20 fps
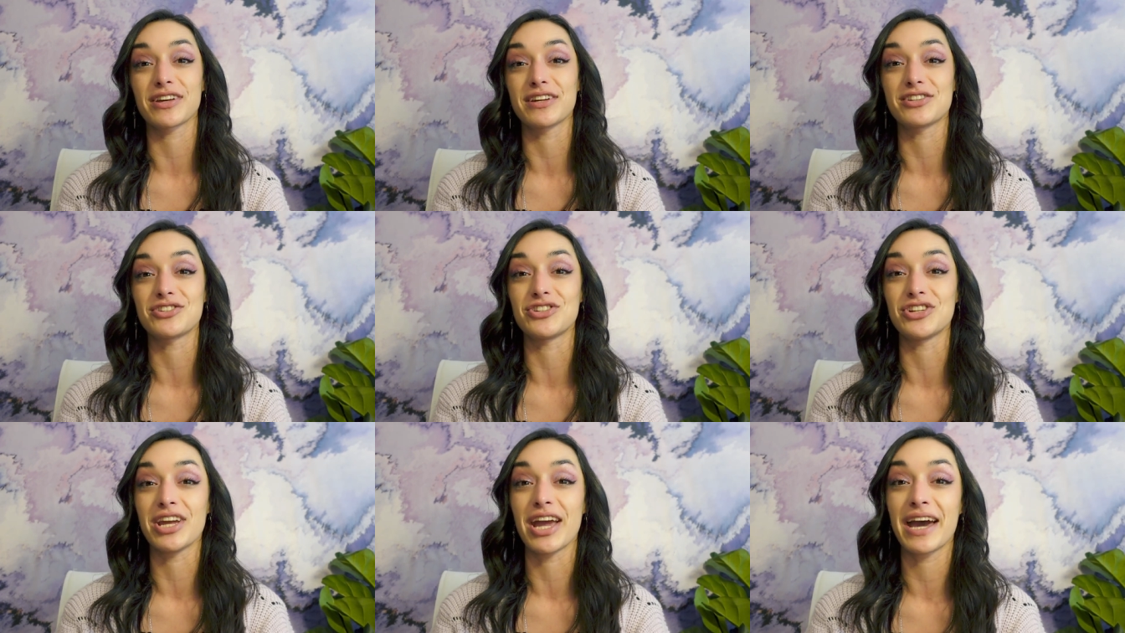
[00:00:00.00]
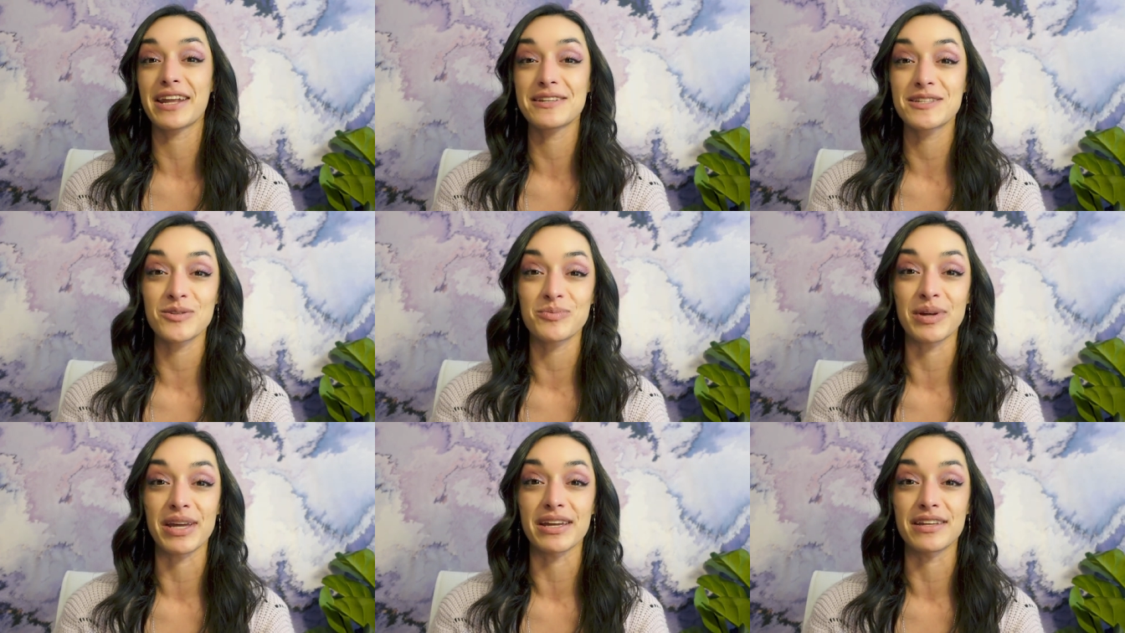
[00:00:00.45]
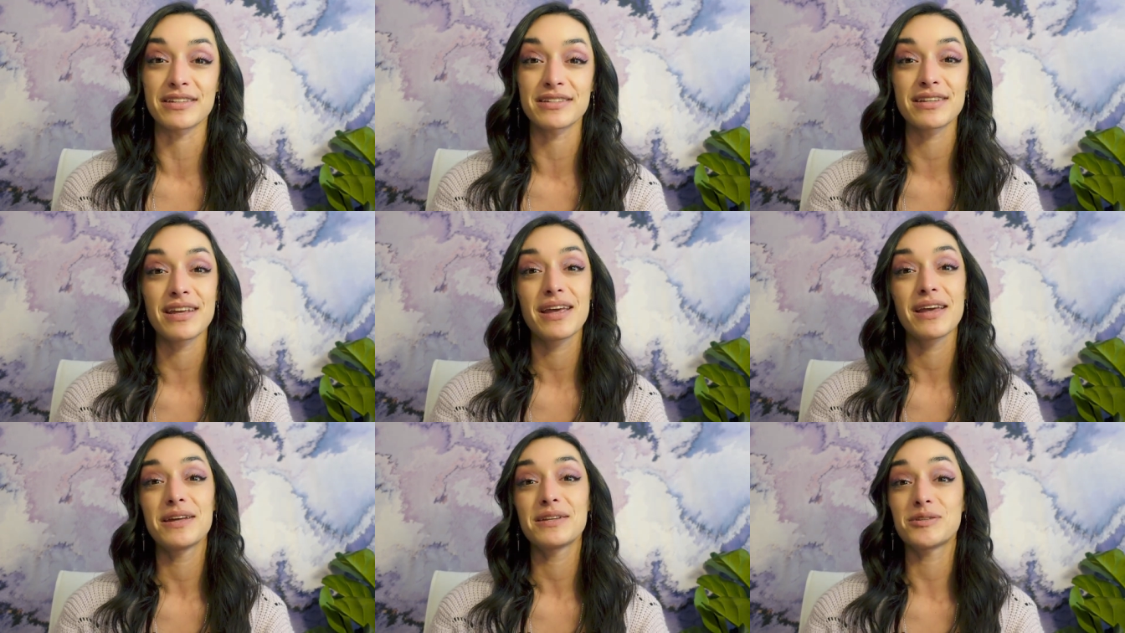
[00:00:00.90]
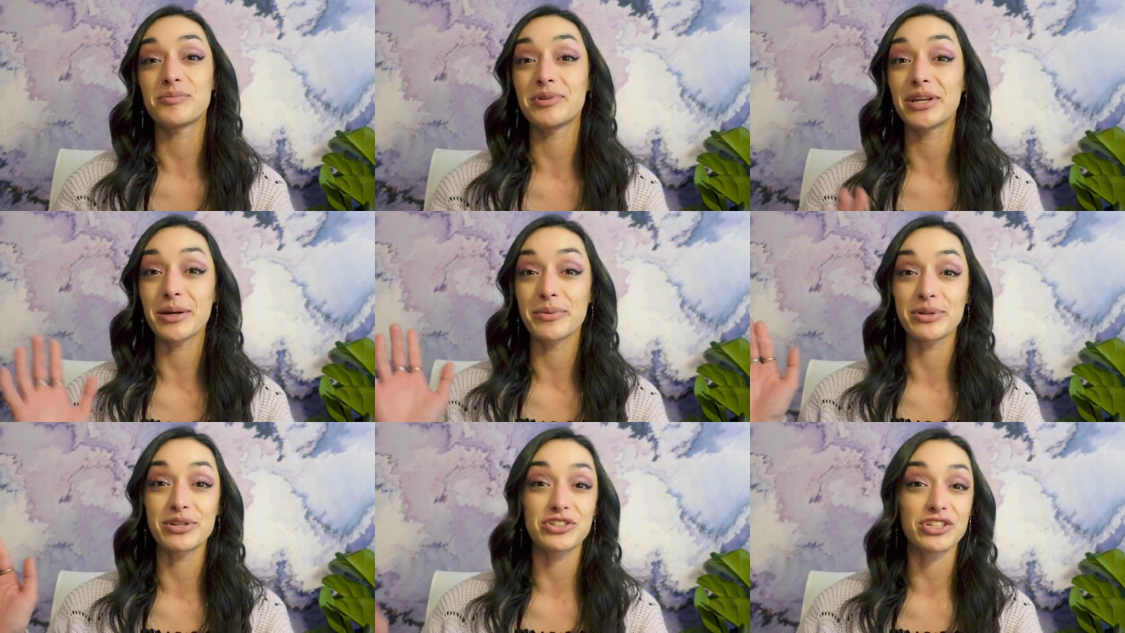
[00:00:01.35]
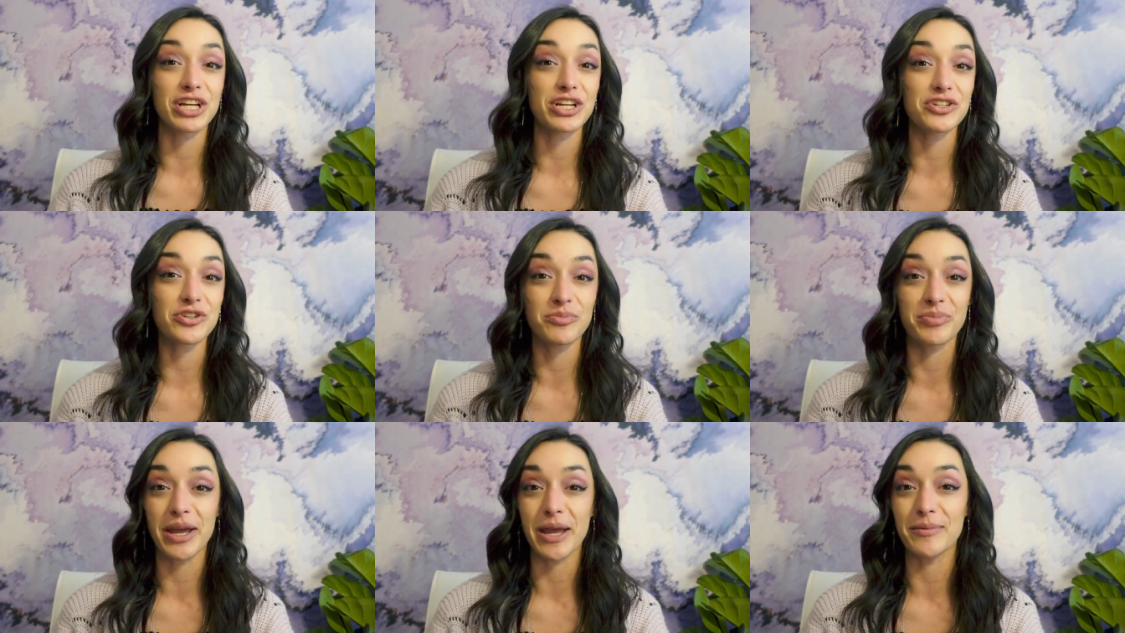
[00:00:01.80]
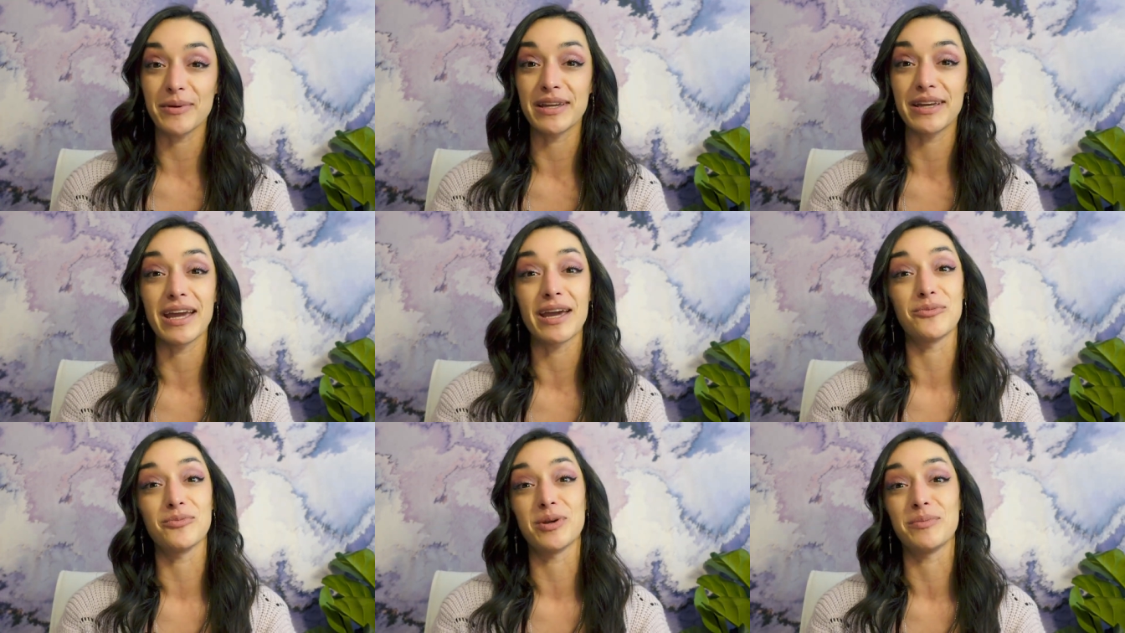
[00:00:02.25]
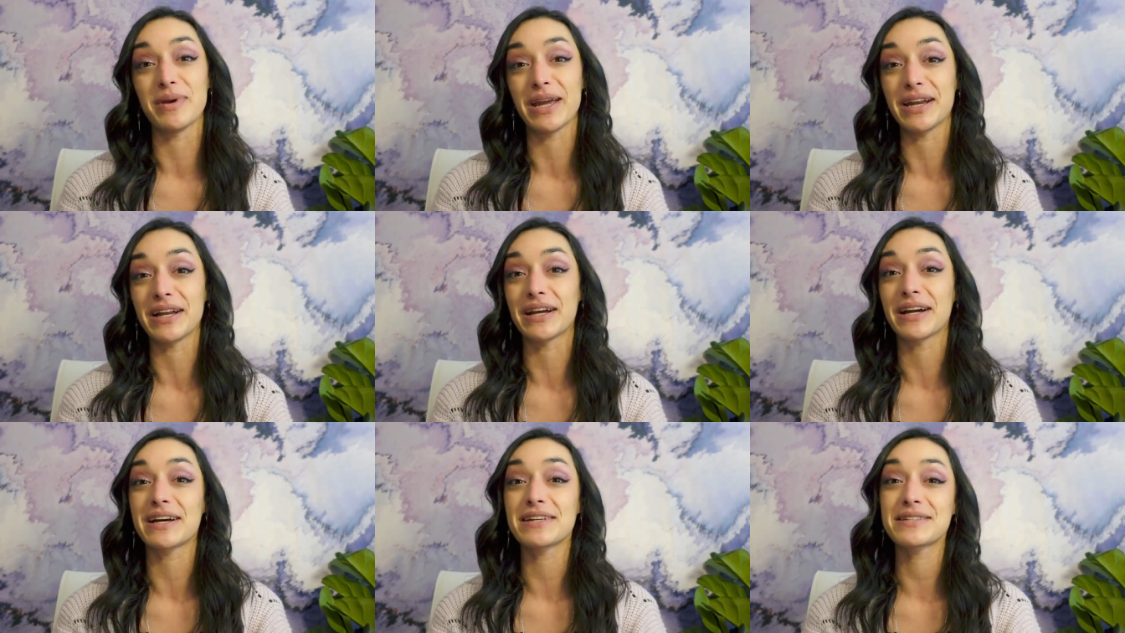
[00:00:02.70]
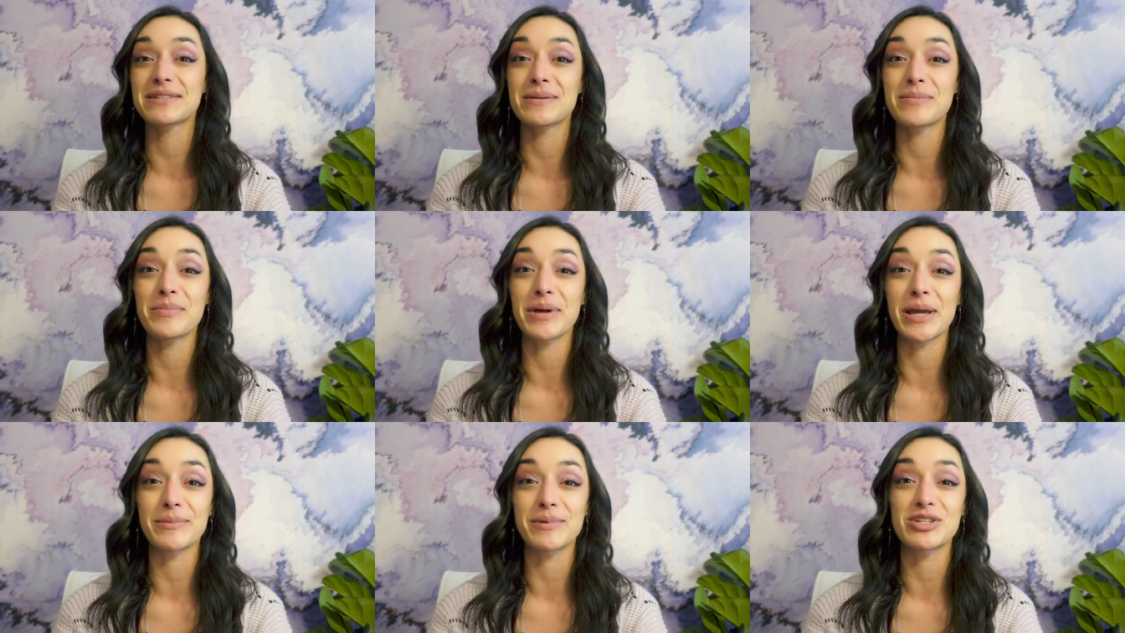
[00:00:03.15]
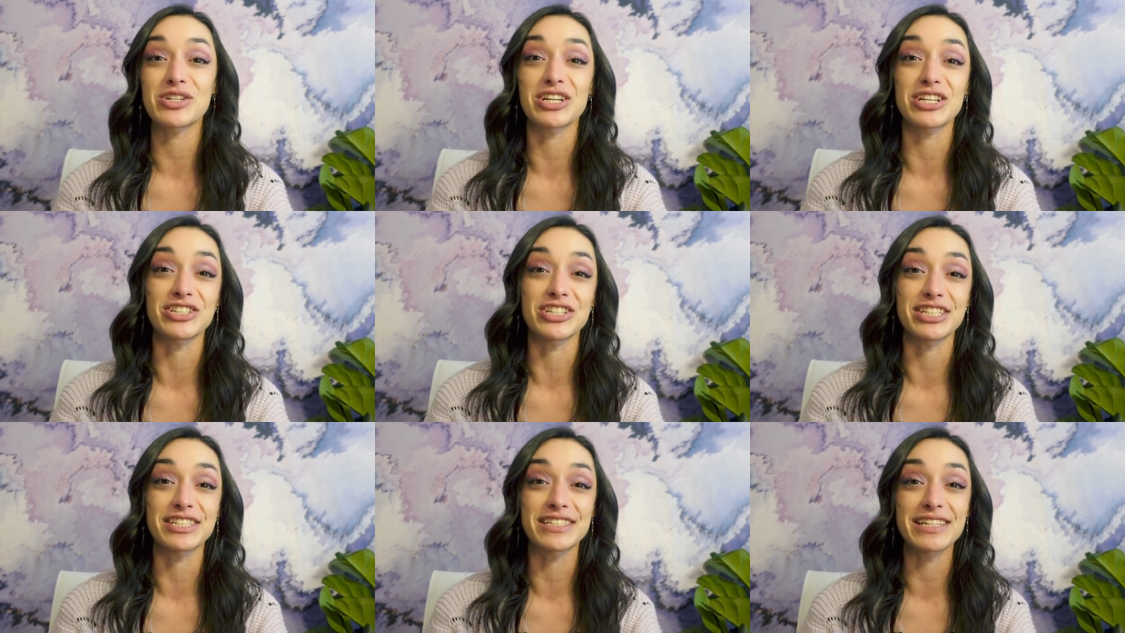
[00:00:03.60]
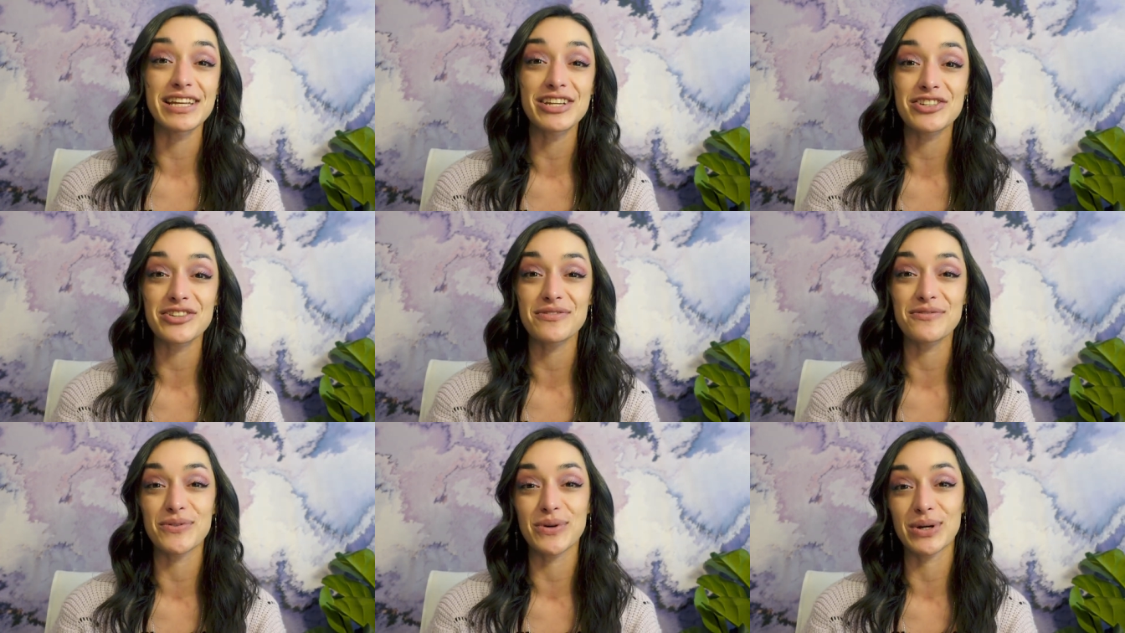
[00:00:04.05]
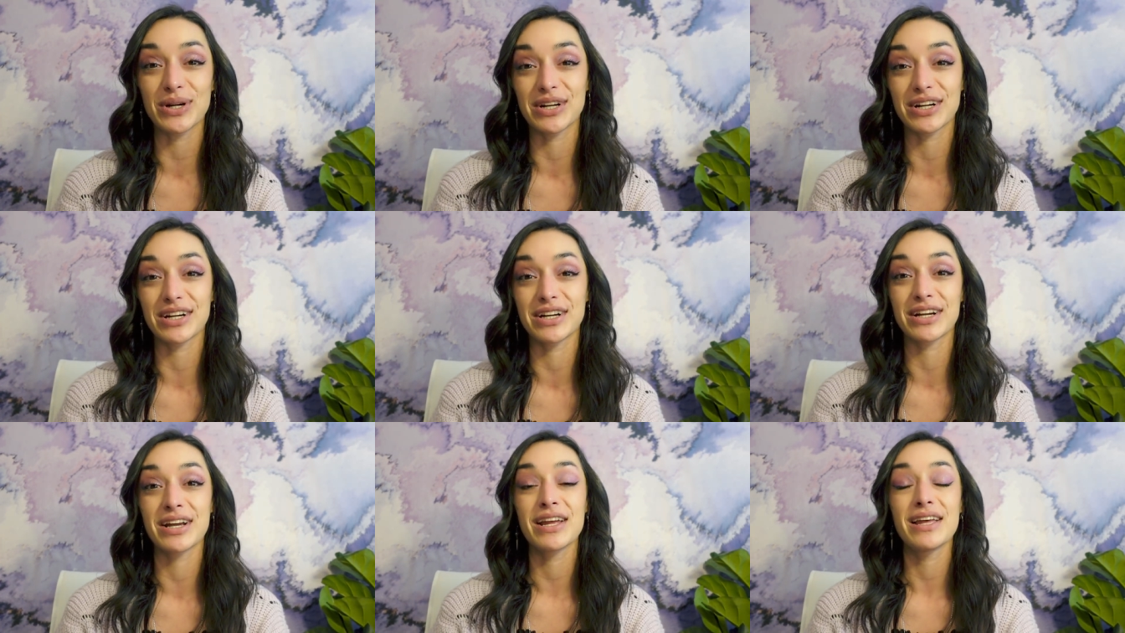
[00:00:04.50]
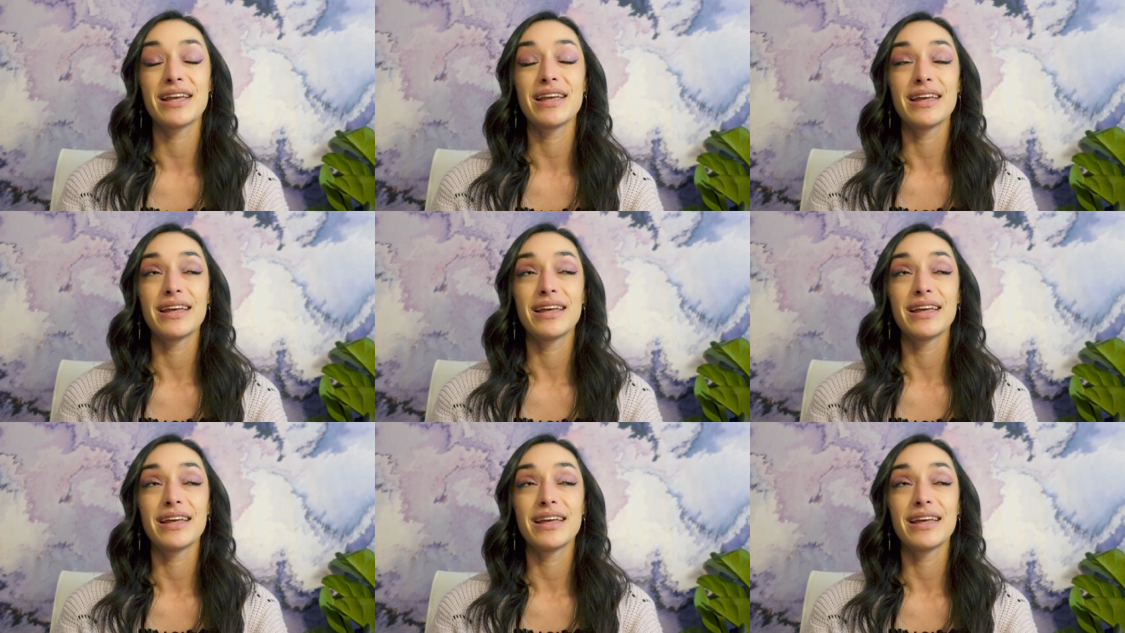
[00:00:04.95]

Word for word: that she had a space to be able to change her baby, and we made a custom baby changing station for her.